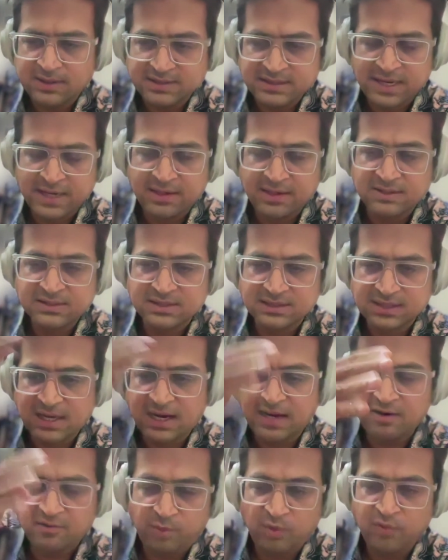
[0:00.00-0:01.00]
designers and the
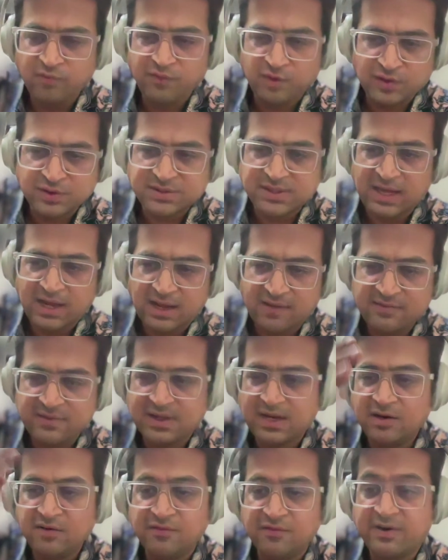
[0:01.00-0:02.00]
kind of portfolios they have
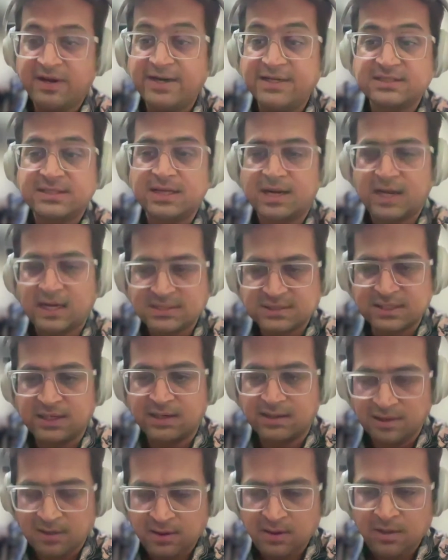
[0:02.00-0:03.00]
and the kind of rates they're
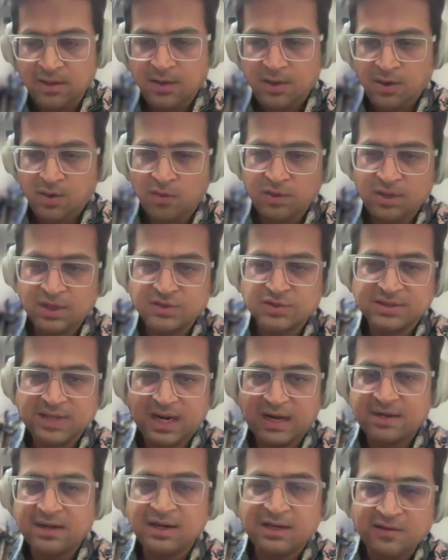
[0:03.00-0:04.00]
asking. Okay, so
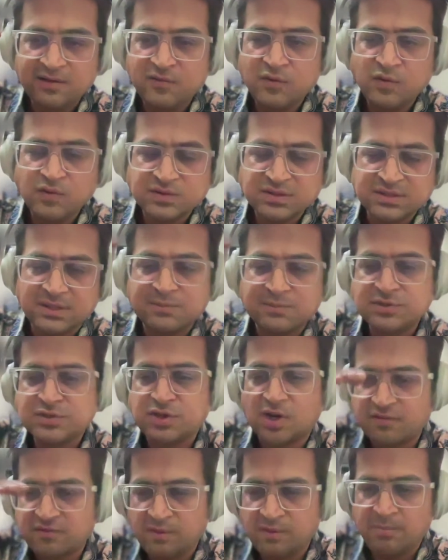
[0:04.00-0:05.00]
that will give you some
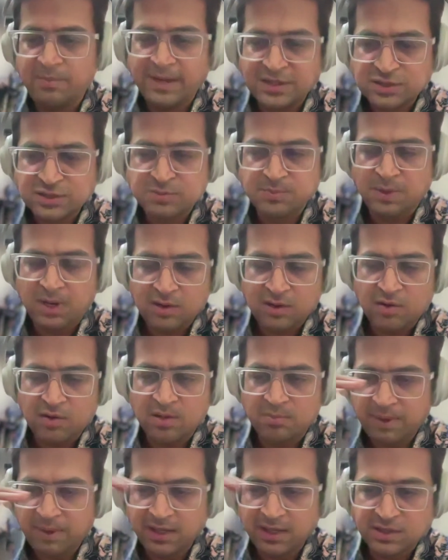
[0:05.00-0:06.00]
sort of a benchmark
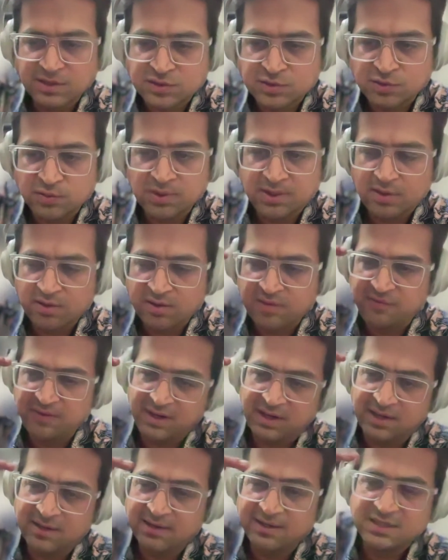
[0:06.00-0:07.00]
or a pegging stool that, okay,
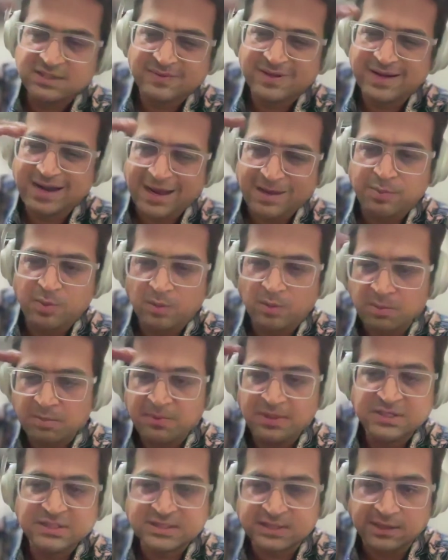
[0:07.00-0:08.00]
fine, here is where I
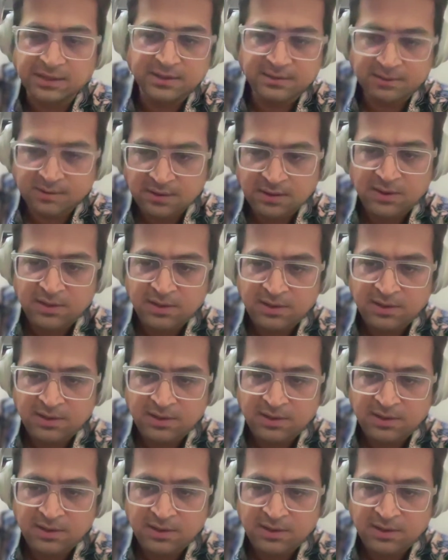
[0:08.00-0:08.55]
probably sit,